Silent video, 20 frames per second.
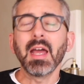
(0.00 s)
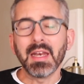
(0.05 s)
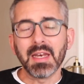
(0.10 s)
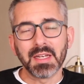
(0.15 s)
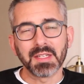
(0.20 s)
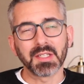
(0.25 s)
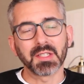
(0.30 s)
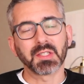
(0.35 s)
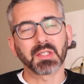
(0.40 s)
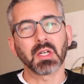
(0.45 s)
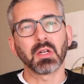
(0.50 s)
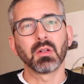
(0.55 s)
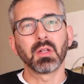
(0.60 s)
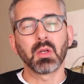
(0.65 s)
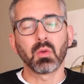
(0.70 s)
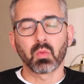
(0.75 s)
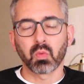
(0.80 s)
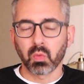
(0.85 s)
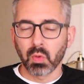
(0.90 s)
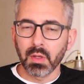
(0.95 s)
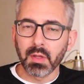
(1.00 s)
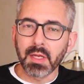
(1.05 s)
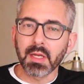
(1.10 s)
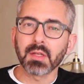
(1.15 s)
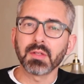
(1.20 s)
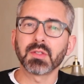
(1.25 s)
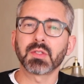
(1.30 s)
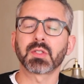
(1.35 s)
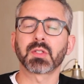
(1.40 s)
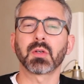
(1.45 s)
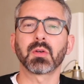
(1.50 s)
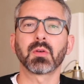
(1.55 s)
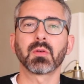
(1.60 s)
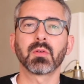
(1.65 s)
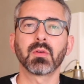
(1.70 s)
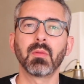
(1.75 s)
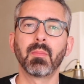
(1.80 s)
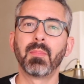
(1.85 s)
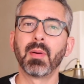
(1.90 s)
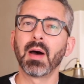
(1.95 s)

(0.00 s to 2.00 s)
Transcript: necessarily really concerned,